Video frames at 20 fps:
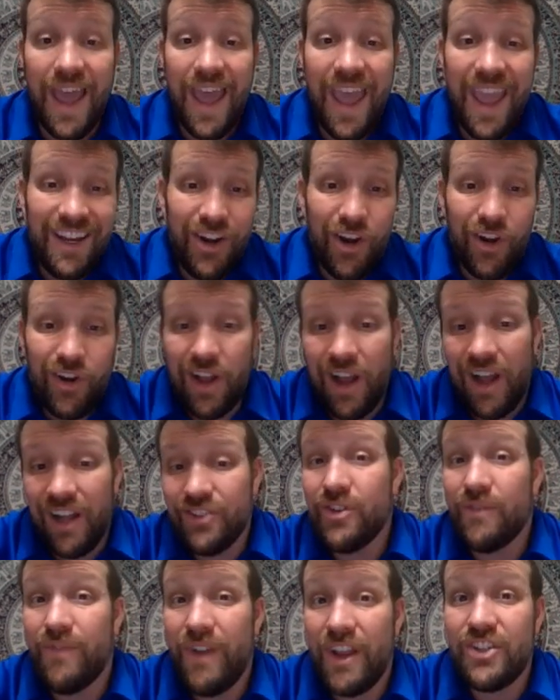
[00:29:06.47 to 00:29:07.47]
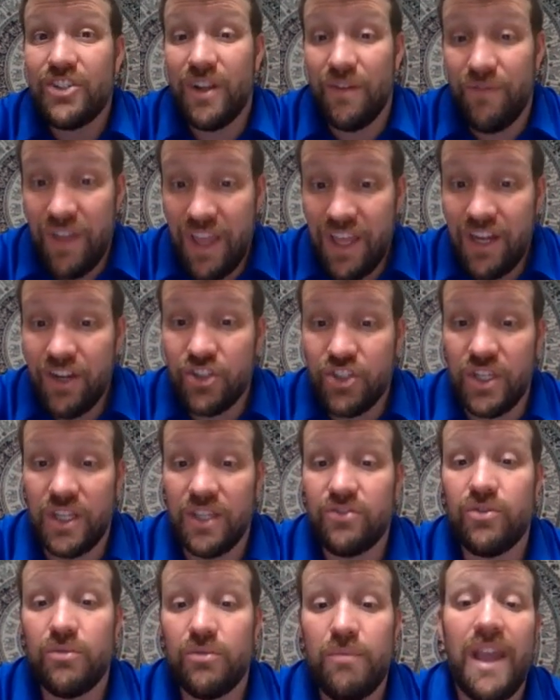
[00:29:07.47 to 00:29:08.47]
and our conservation of
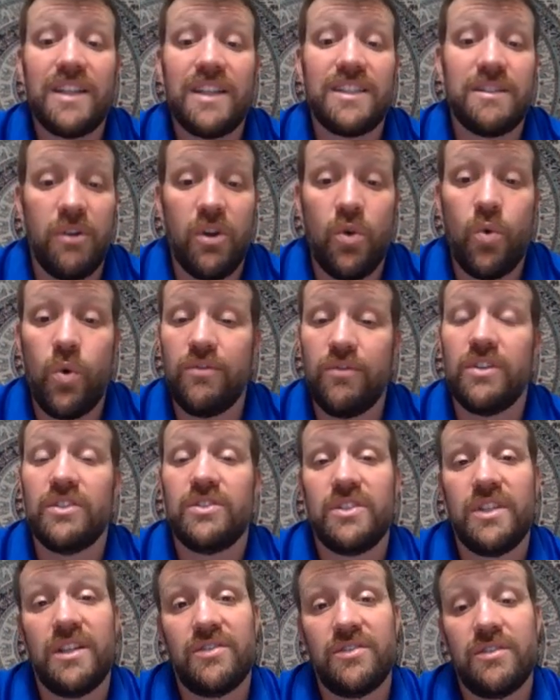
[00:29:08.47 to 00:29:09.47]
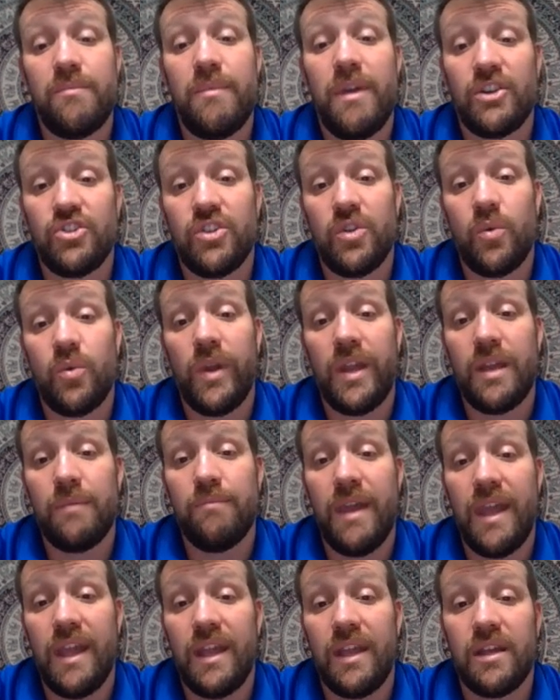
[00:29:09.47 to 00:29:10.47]
energy to make some equivalencies to make sure that we
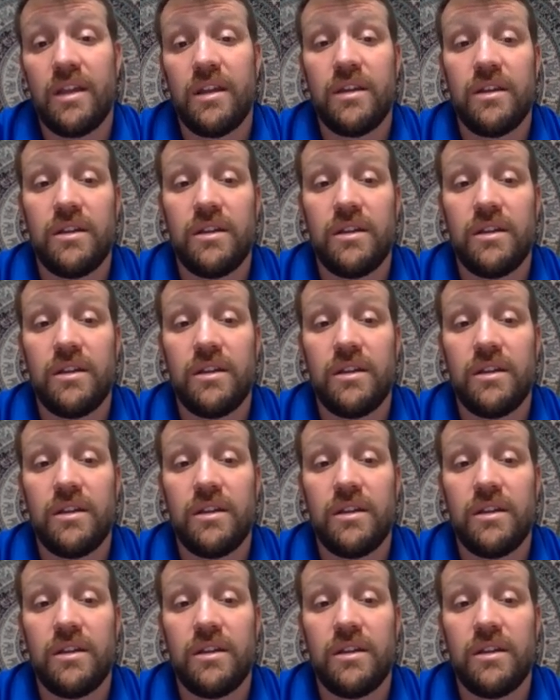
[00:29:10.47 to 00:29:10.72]
can make